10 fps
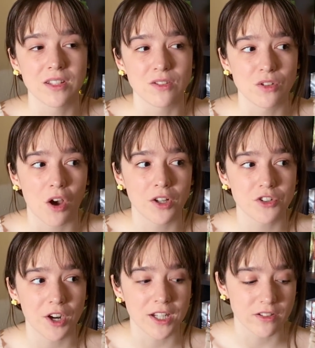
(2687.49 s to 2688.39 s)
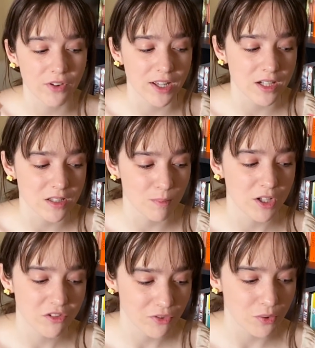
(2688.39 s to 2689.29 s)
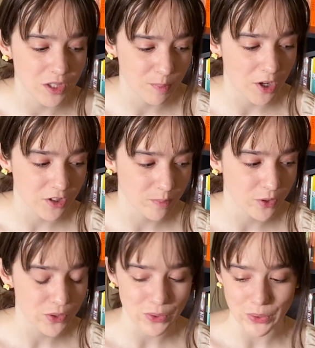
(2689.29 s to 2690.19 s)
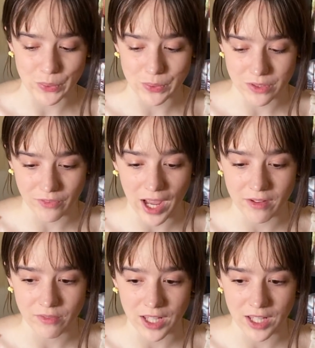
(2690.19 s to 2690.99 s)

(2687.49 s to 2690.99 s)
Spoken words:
is not trying to find as much food as possible to survive.